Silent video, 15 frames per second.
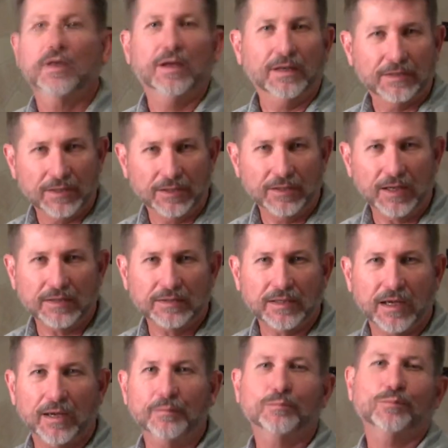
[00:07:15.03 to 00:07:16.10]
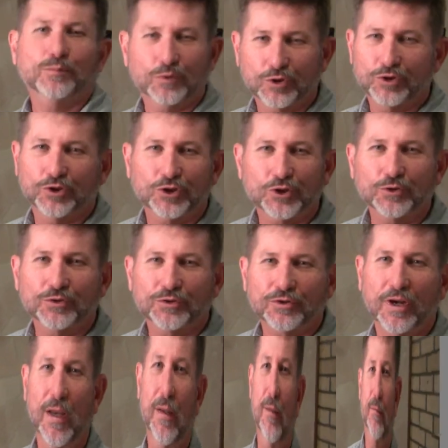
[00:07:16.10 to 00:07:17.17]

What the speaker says: Until next time, shoot straight.